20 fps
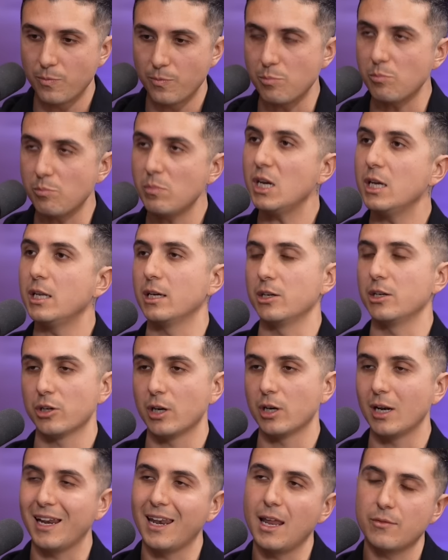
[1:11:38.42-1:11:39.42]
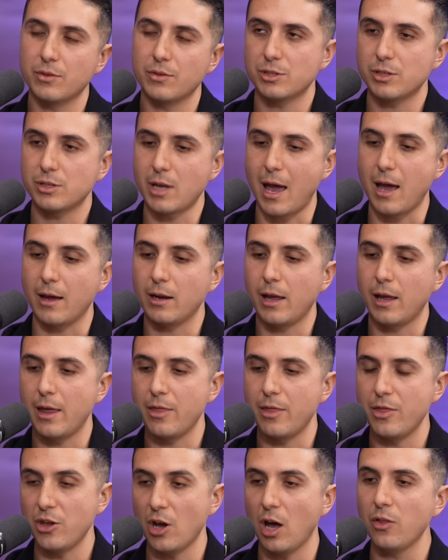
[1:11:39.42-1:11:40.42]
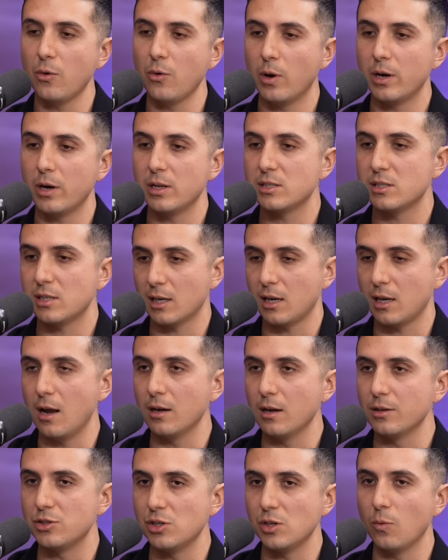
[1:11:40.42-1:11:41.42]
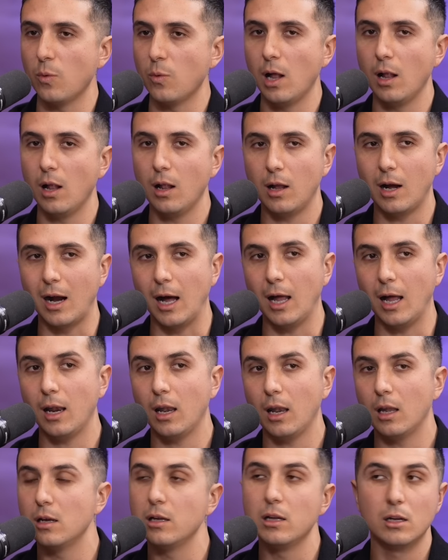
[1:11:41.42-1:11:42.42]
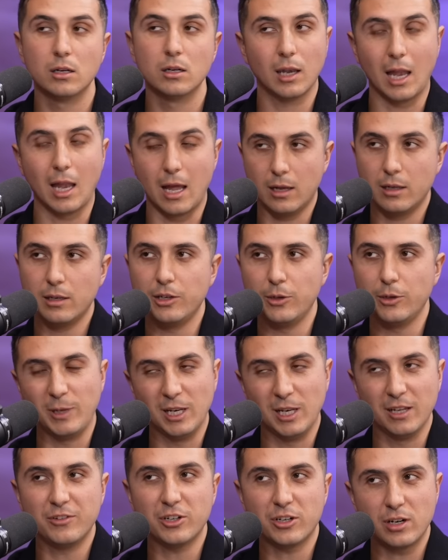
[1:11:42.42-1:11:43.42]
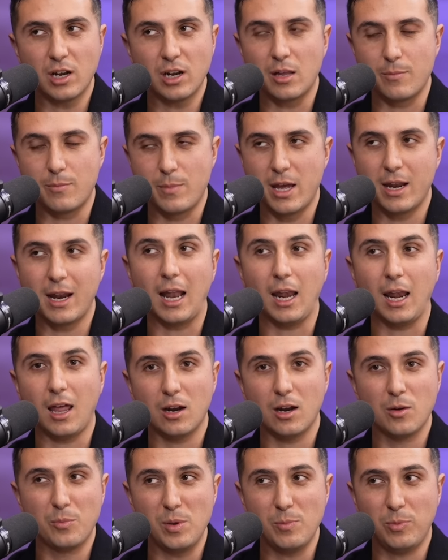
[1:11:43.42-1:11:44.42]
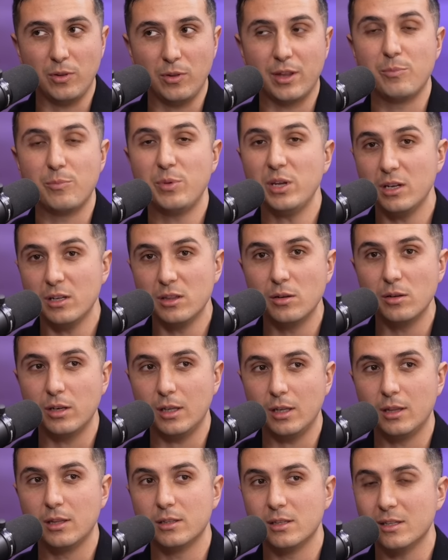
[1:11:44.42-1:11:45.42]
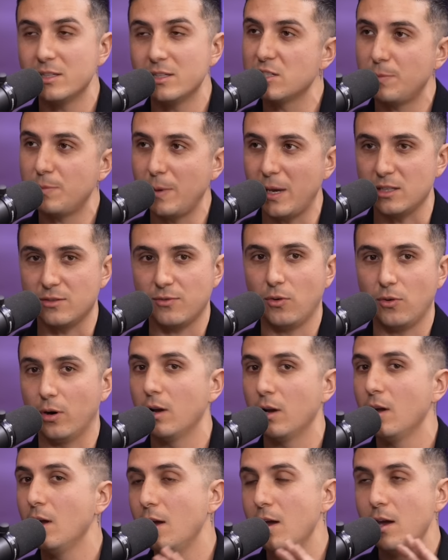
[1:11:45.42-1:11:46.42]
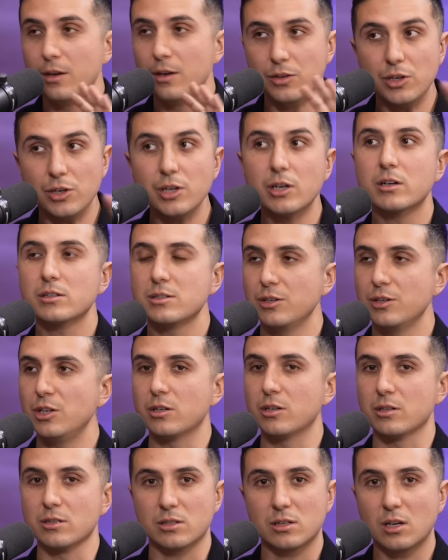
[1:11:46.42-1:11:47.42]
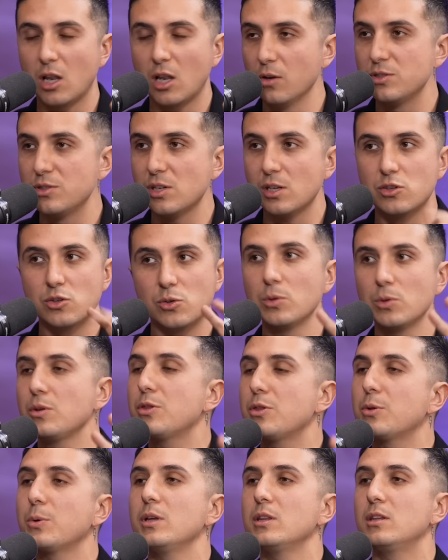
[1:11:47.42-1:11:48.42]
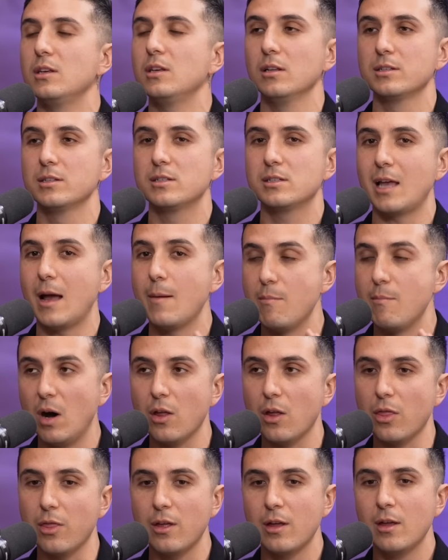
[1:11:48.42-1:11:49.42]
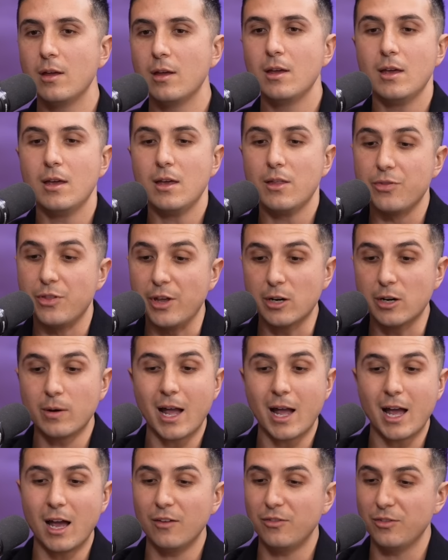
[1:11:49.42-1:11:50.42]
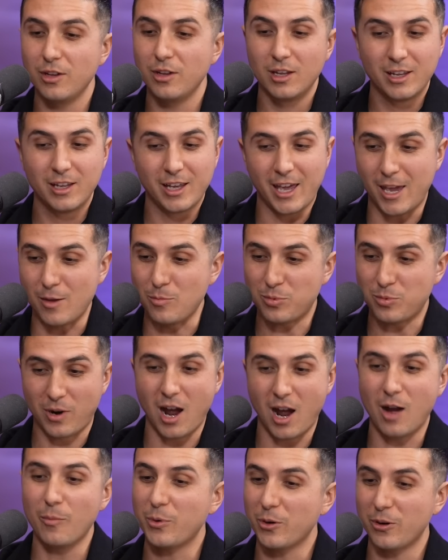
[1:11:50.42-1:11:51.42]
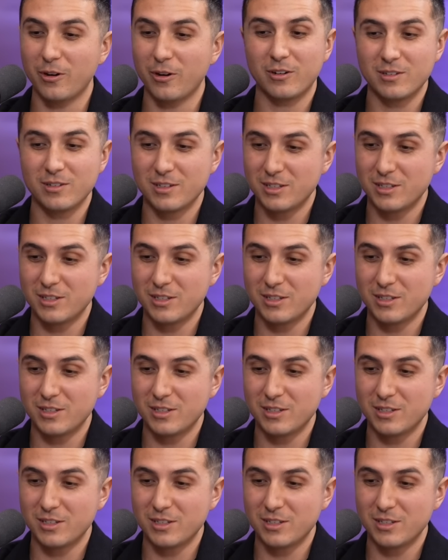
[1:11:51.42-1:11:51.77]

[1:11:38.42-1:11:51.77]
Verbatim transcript: media, you're going to leverage that. And the other one is technology. Well, believe it or not, man, a lot of people that have been in the space for years and years, closing 2 to 3 deals a month, they don't have a proper